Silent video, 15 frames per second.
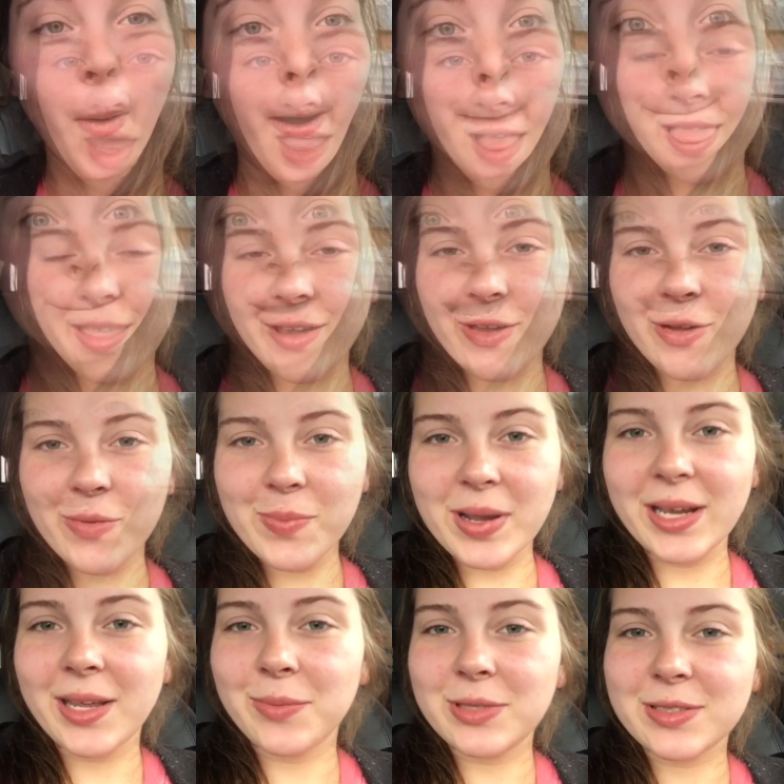Hello,
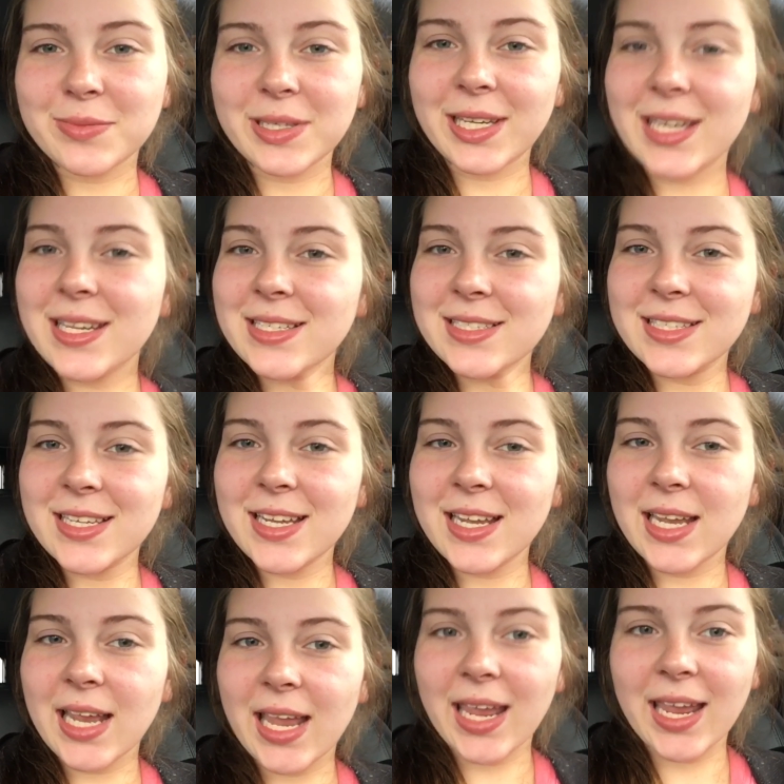my name is
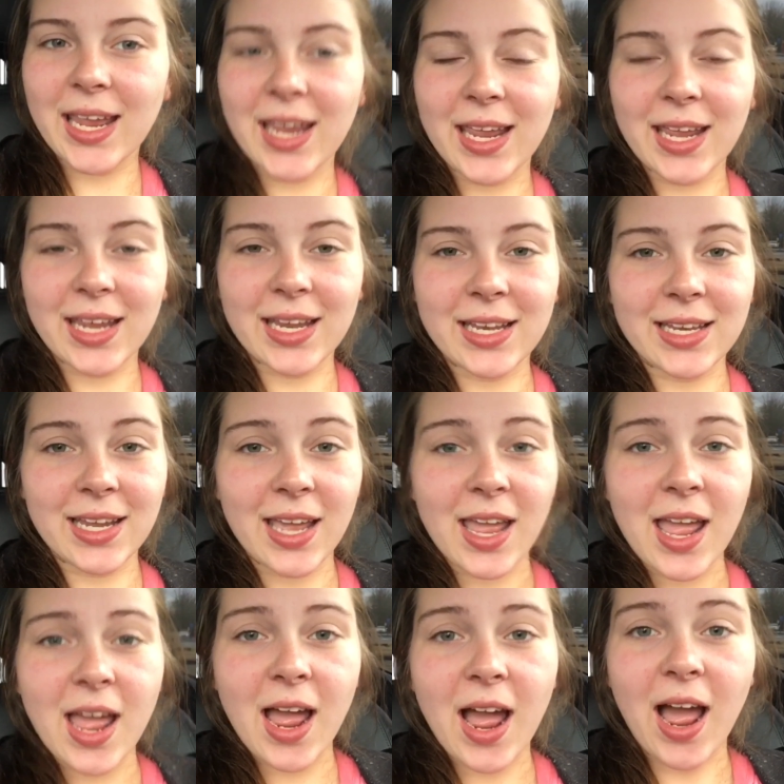MaKenzie, and
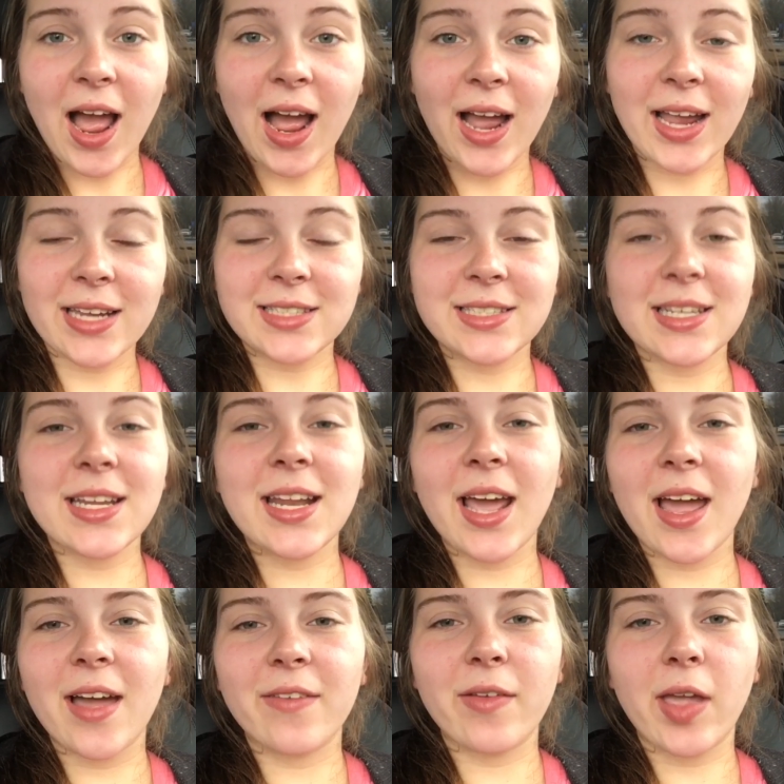I did
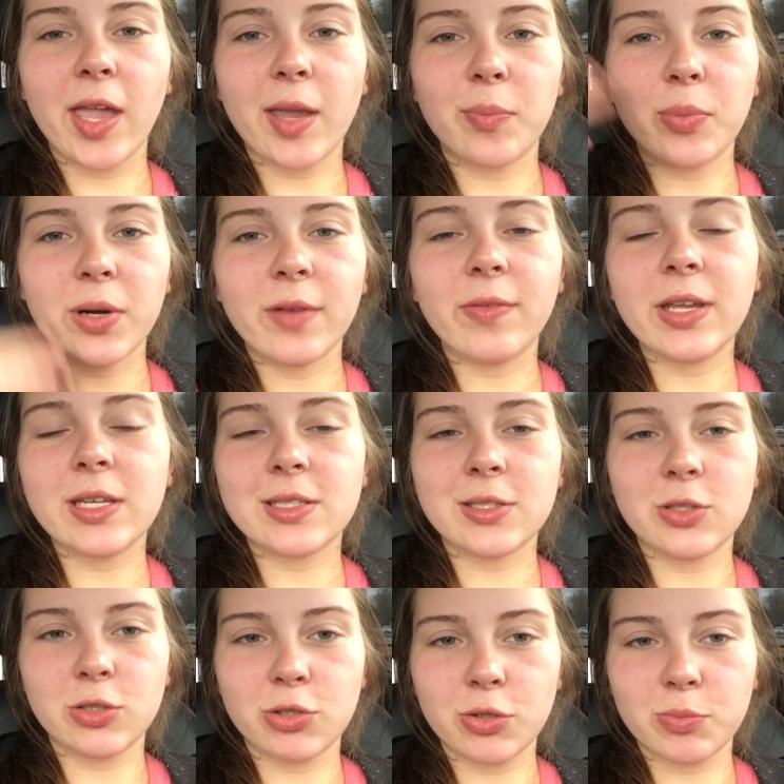have a
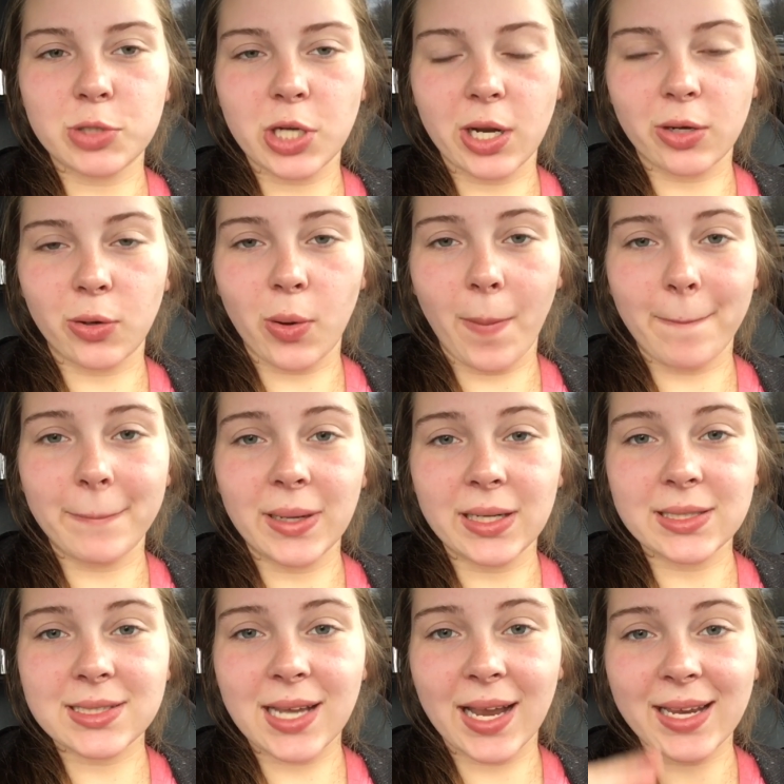previous YouTube channel,
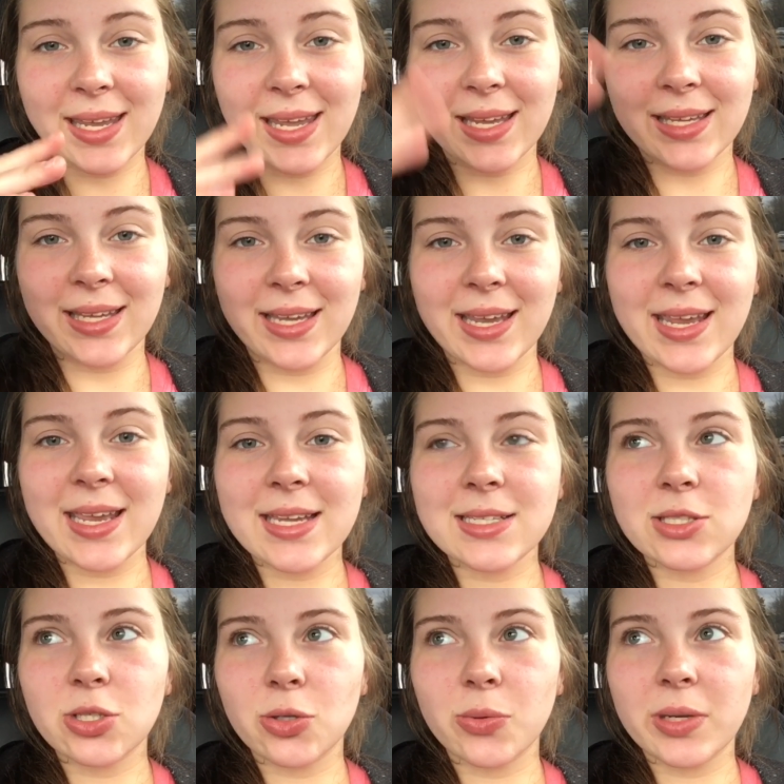but I can't get
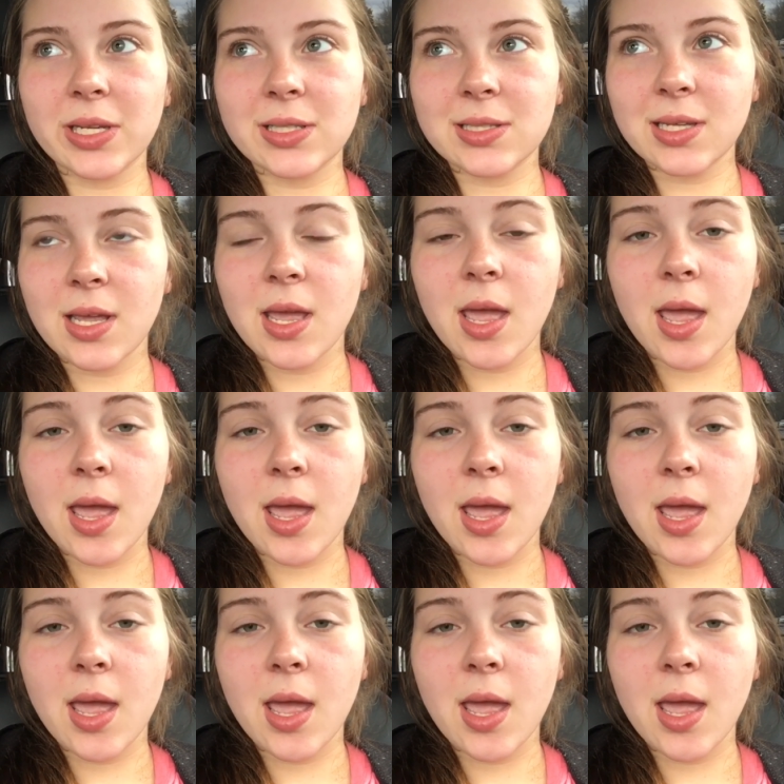into it